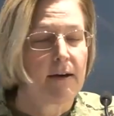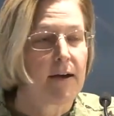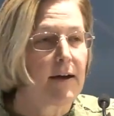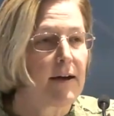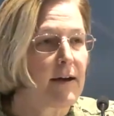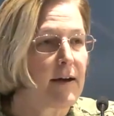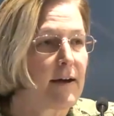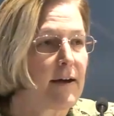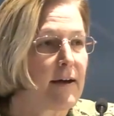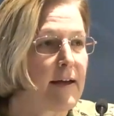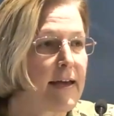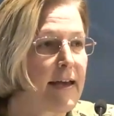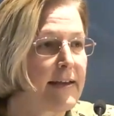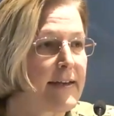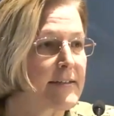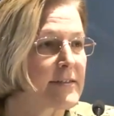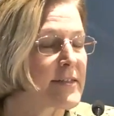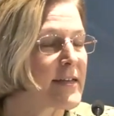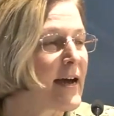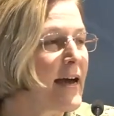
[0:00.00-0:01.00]
Uh,
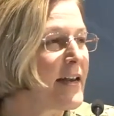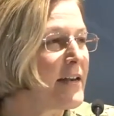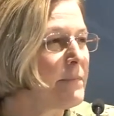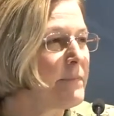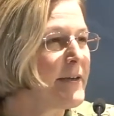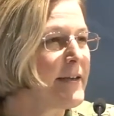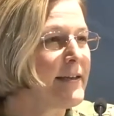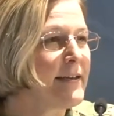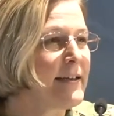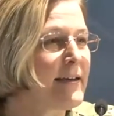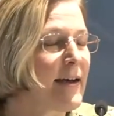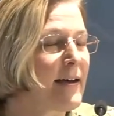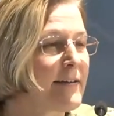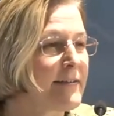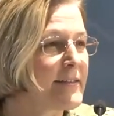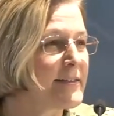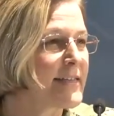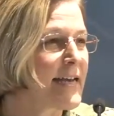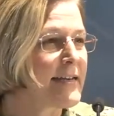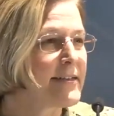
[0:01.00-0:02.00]
and it's got to be, uh,
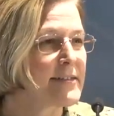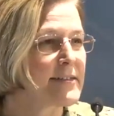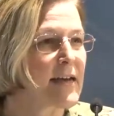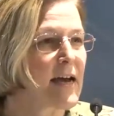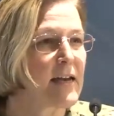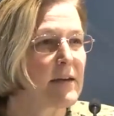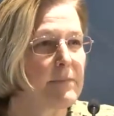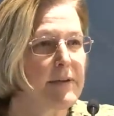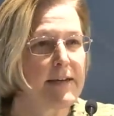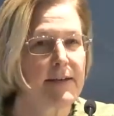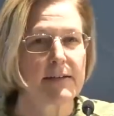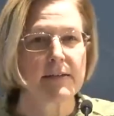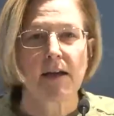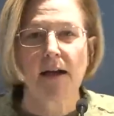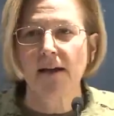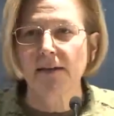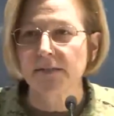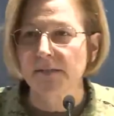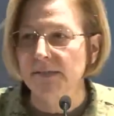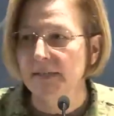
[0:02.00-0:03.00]
the data's got to be
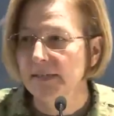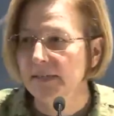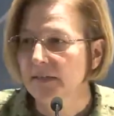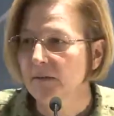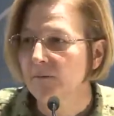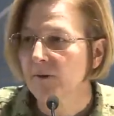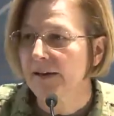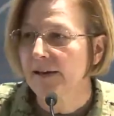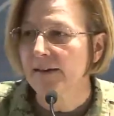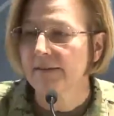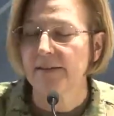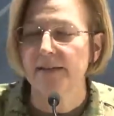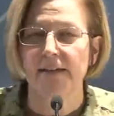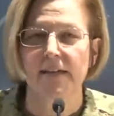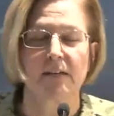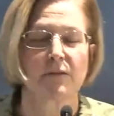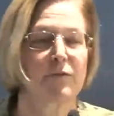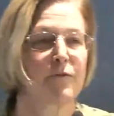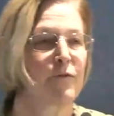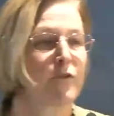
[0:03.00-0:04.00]
agnostic in a way that
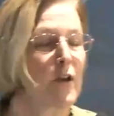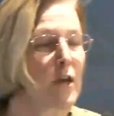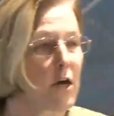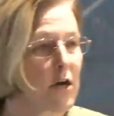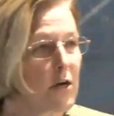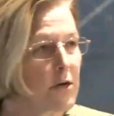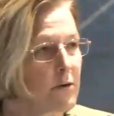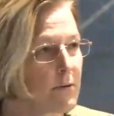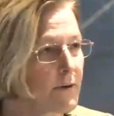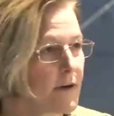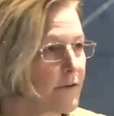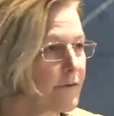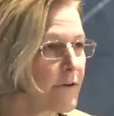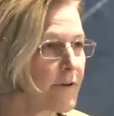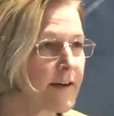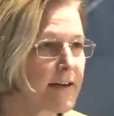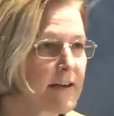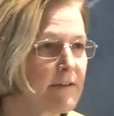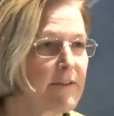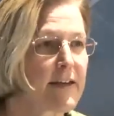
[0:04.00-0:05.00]
it can flow
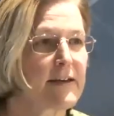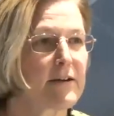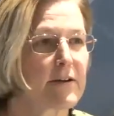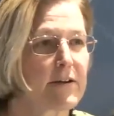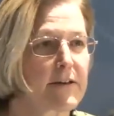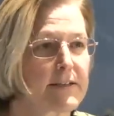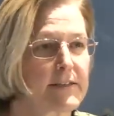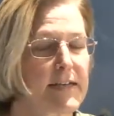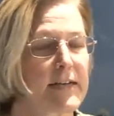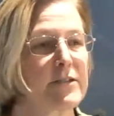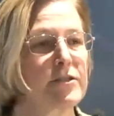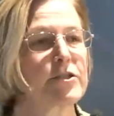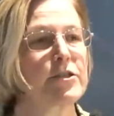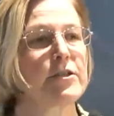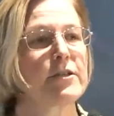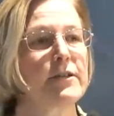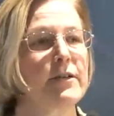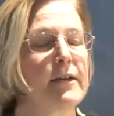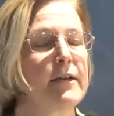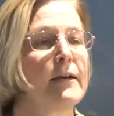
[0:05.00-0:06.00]
over any of that
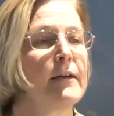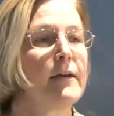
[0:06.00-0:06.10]
architecture,